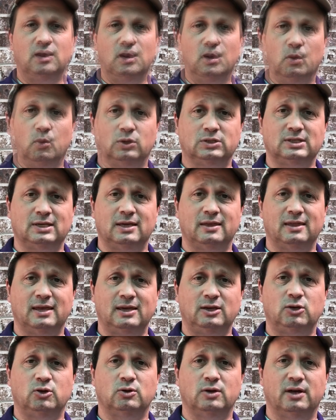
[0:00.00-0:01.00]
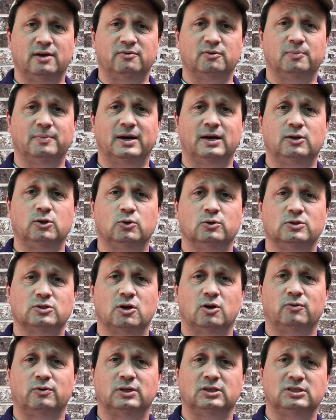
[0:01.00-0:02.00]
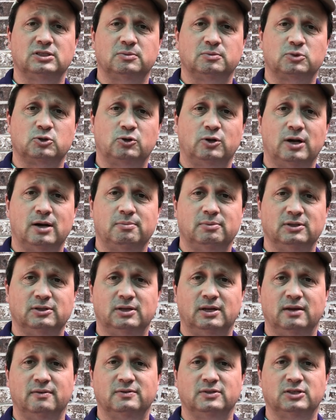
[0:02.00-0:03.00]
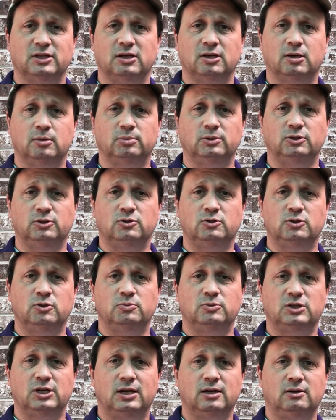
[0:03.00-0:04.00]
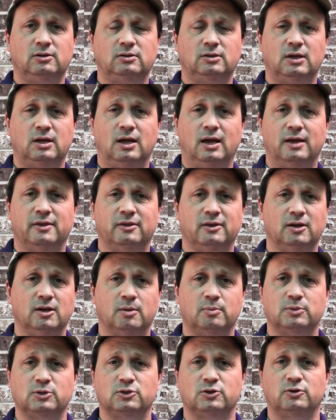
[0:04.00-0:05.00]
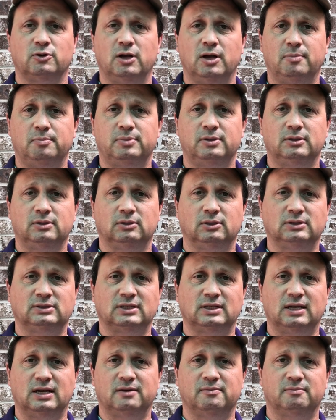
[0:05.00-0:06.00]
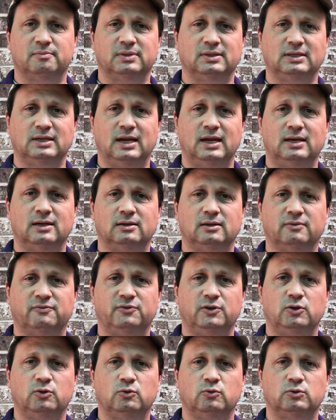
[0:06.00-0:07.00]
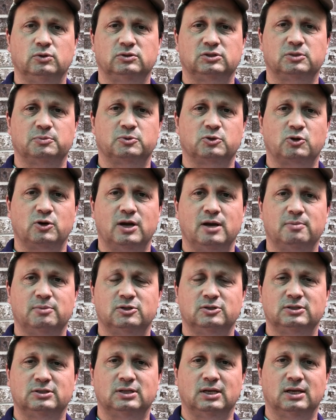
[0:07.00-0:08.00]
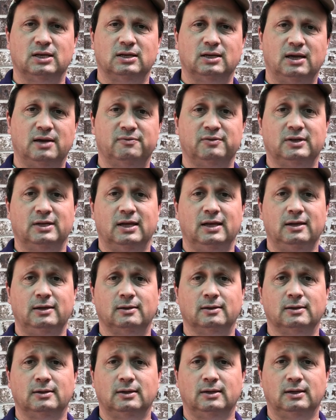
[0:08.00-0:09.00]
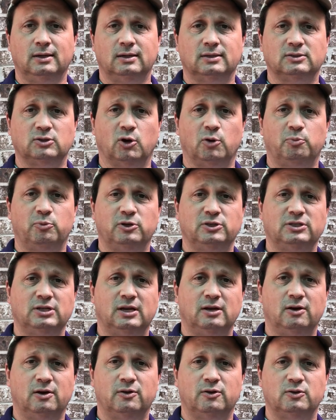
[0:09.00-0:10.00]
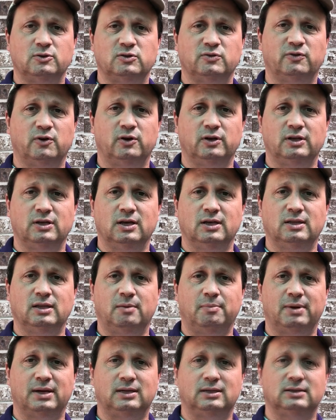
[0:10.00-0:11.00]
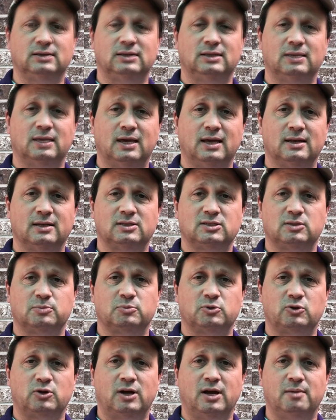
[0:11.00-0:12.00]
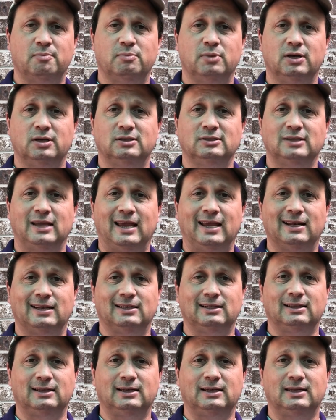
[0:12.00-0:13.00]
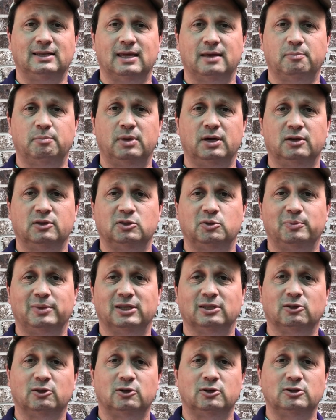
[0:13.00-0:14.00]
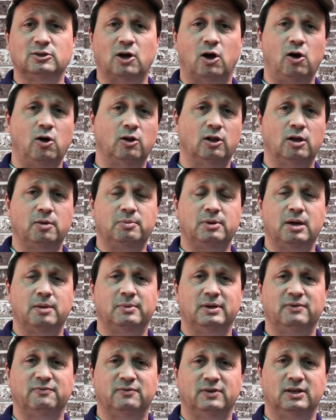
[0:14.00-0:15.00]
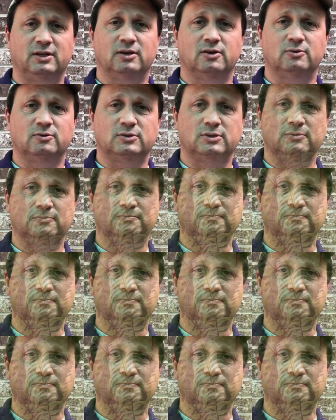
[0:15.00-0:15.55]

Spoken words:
Once again, thank you to everybody who has already subscribed to the David J. Hubbell YouTube channel. The numbers are up. Looks like I've been gaining a few subscribers every day. So I appreciate all those who've already done that by clicking that subscribe button and clicking that bell to be alerted to all upcoming videos.